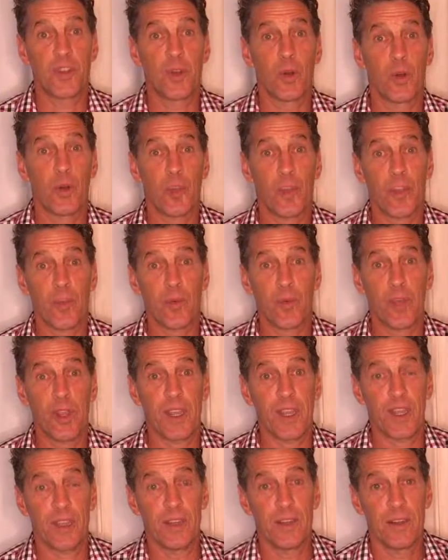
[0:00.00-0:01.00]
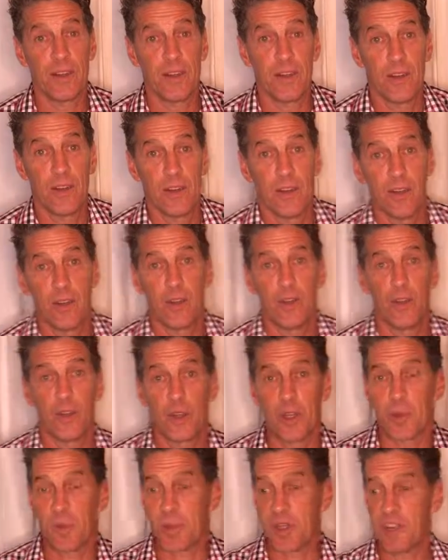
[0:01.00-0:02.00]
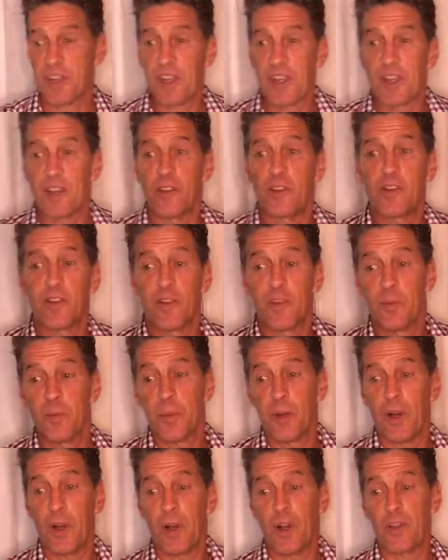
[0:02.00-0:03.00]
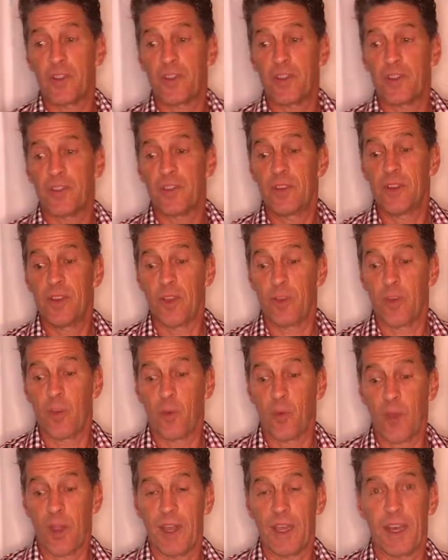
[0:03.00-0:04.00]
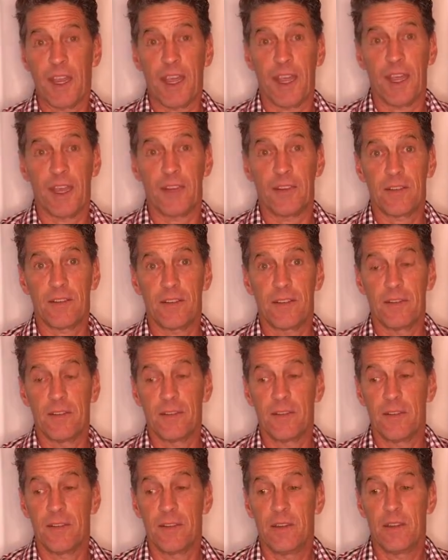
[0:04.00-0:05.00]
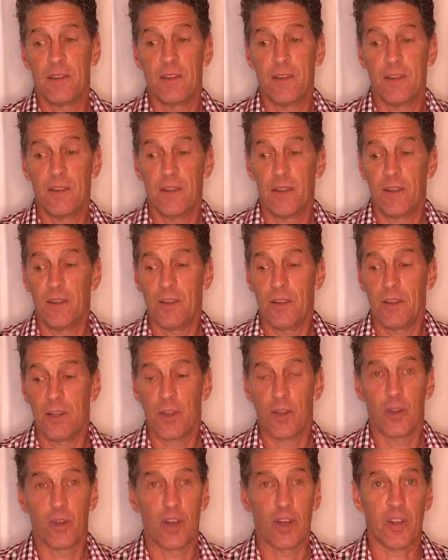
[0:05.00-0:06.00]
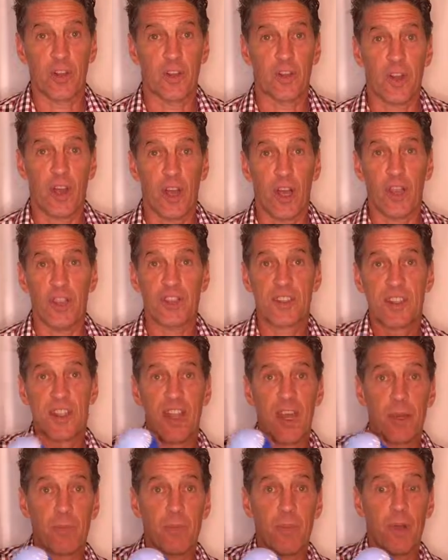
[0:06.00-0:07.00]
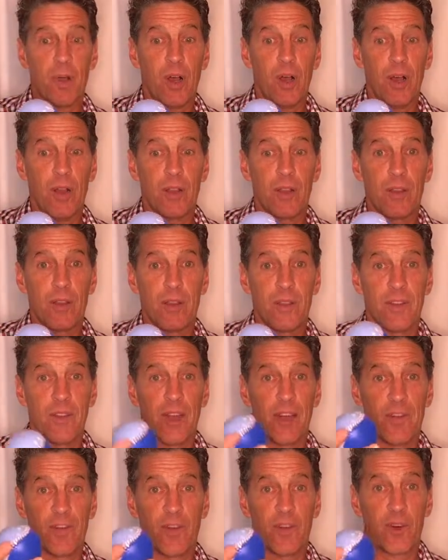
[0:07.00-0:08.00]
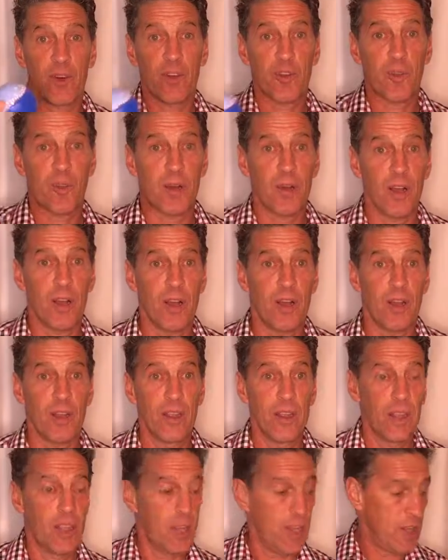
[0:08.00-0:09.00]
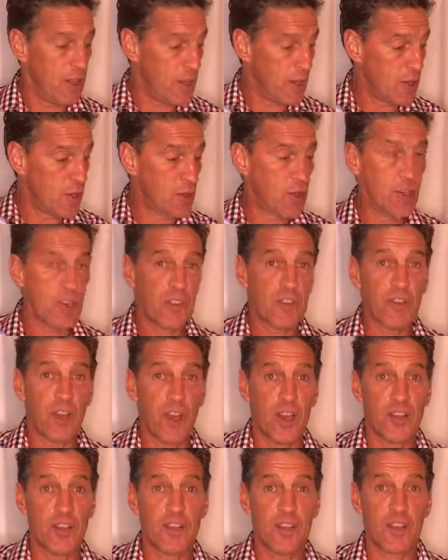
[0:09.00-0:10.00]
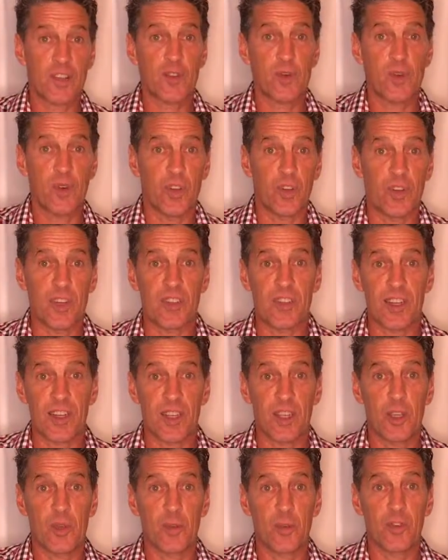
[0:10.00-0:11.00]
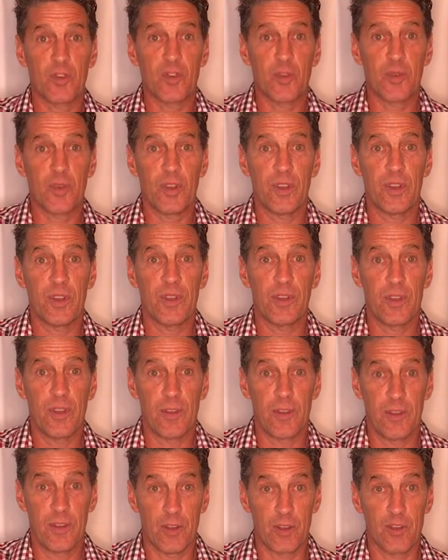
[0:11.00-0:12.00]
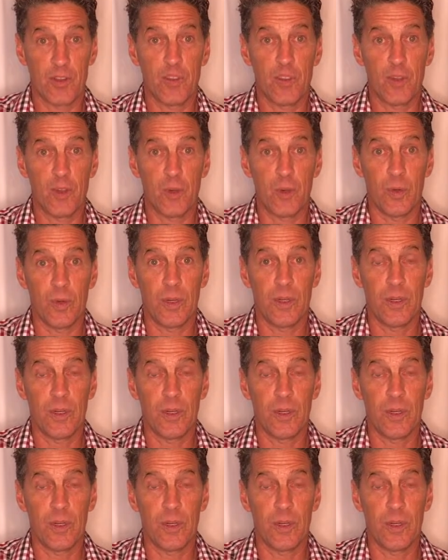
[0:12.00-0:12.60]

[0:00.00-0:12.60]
you go to 3, you're going to be taking 2 balls in your right hand. You're going to toss that ball, that first ball, and then you're going to toss this one just like you were doing the 2.